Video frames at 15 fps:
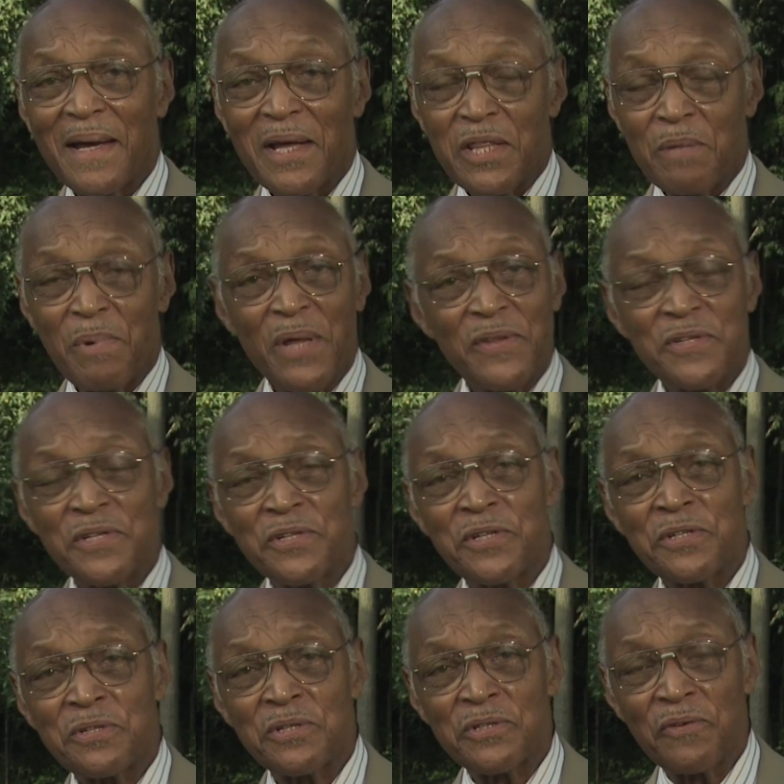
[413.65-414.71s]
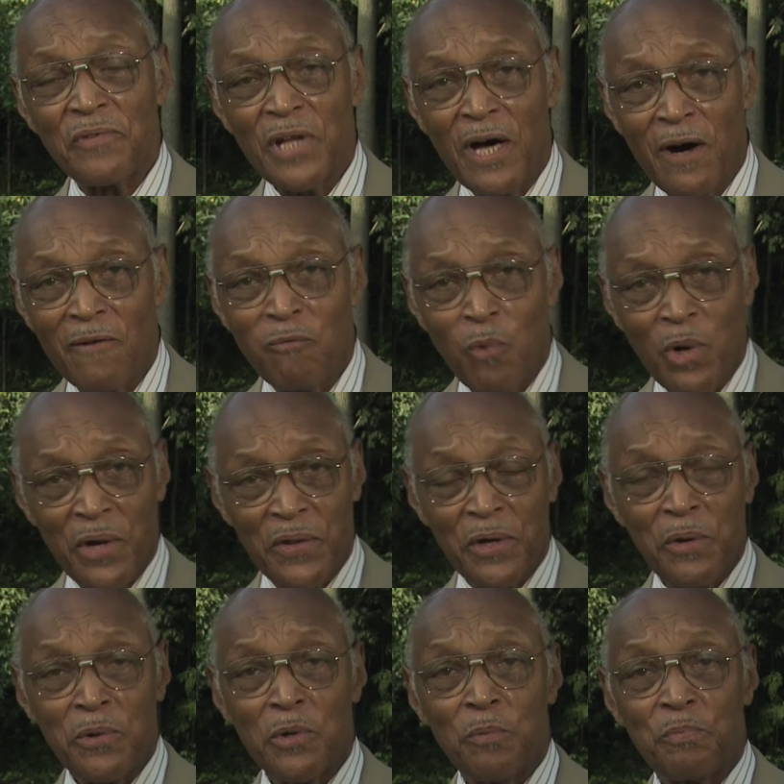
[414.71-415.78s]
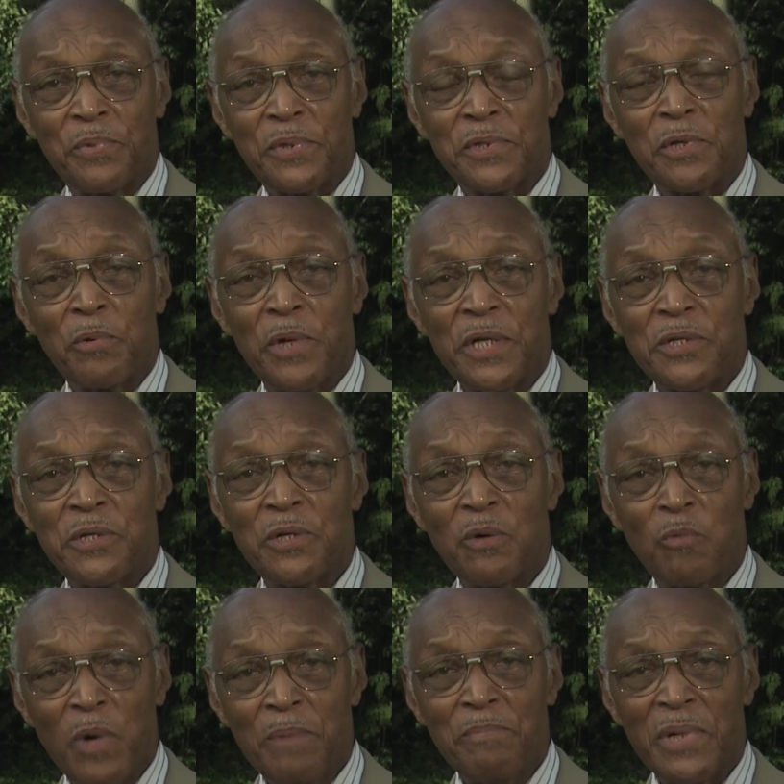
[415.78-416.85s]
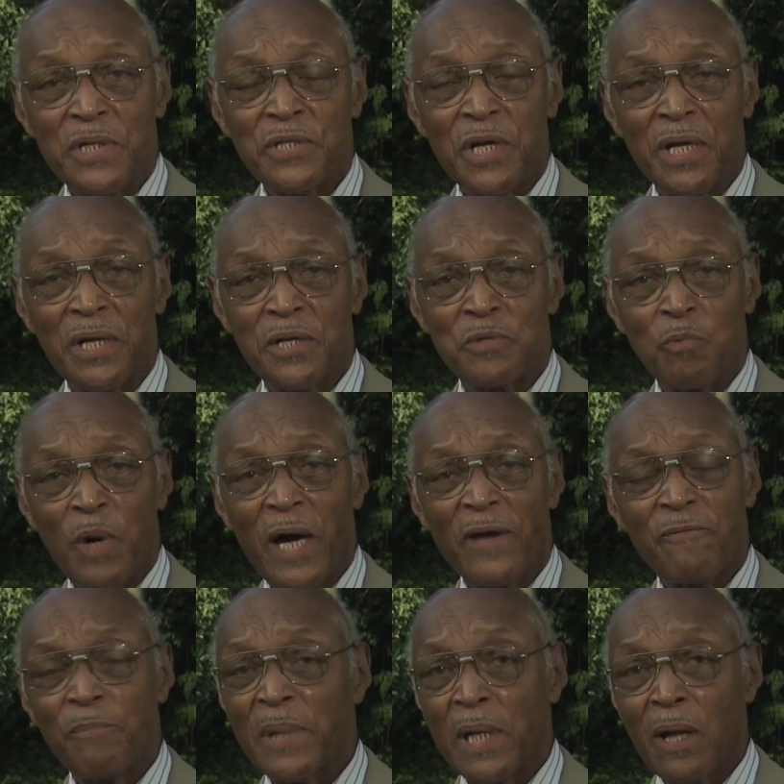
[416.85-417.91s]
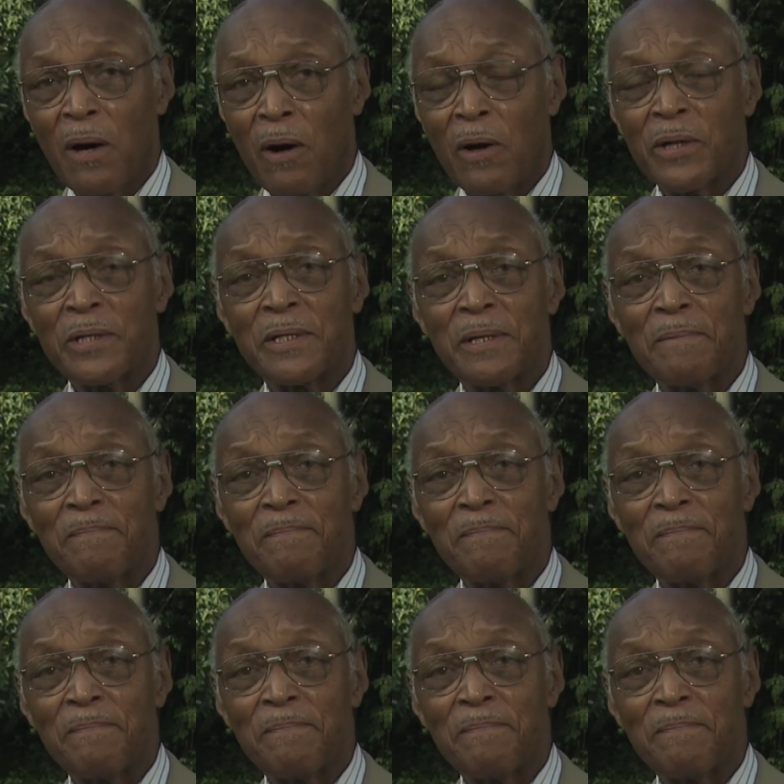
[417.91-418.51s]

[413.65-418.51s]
The Brothers and Sisters of Love were the group to which Wimbish and his wife belonged.